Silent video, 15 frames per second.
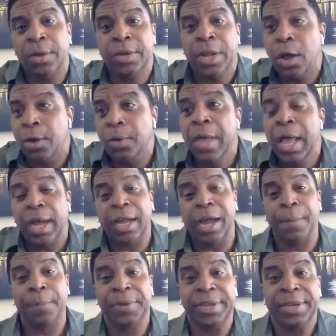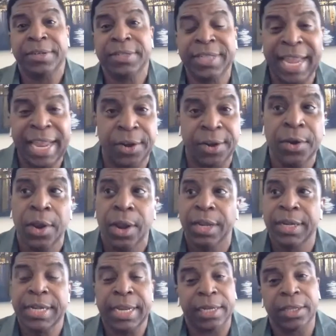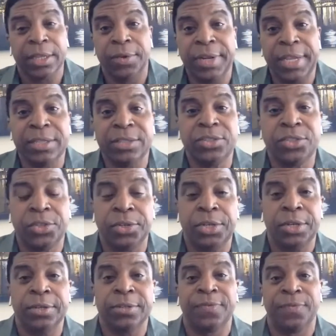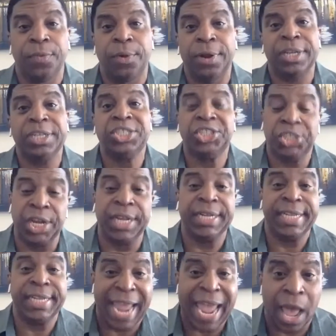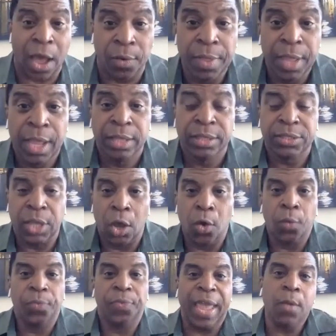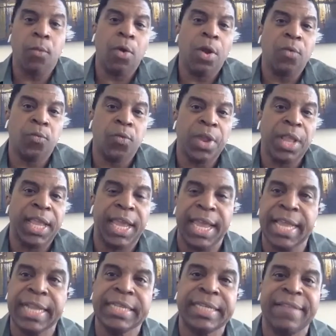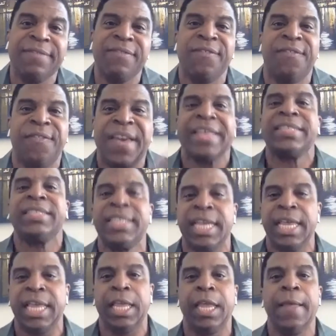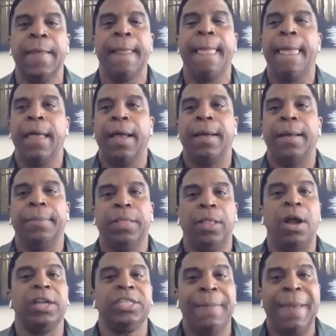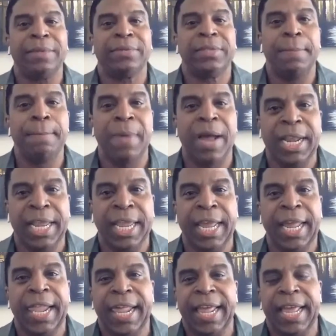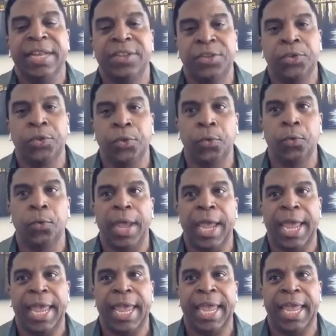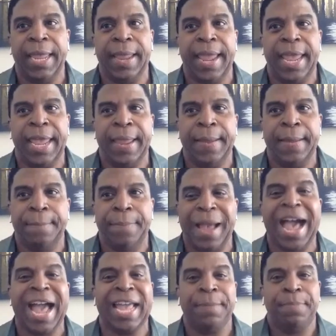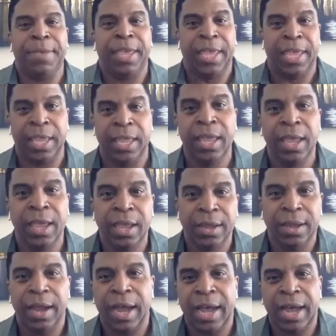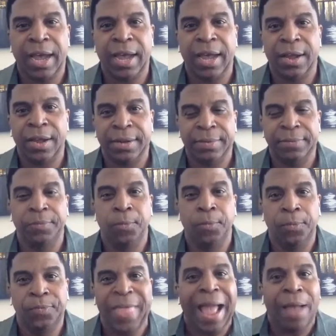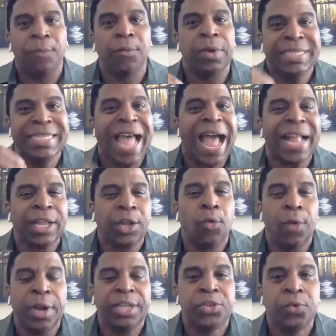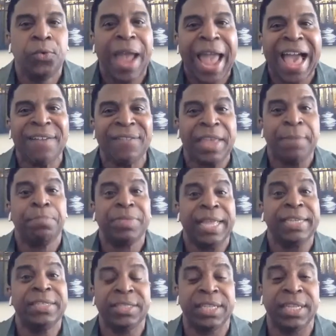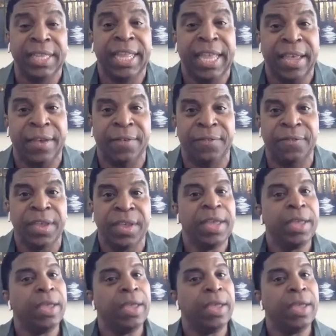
we all know, a couple years later, Nickelodeon Studios Florida shut down. So they weren't really into investing large amounts of money into a, a I P uh, that was not going to have a place to live